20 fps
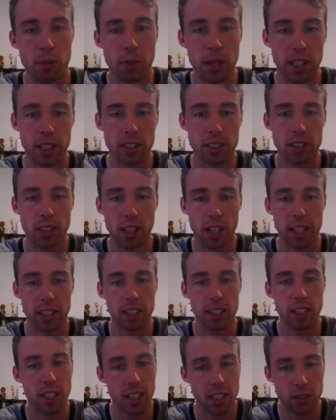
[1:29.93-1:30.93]
being
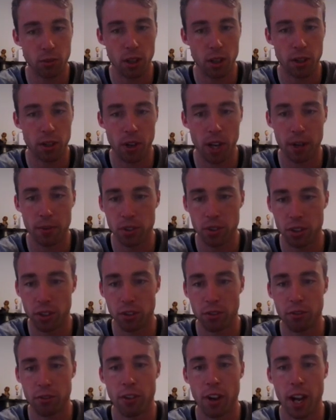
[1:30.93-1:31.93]
selected. He's one of my absolute
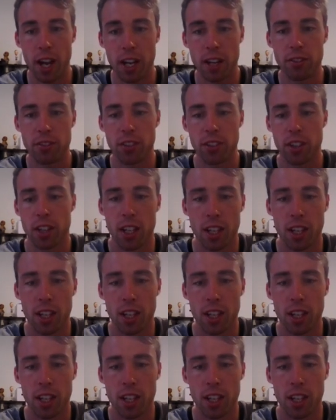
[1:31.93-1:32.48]
faves.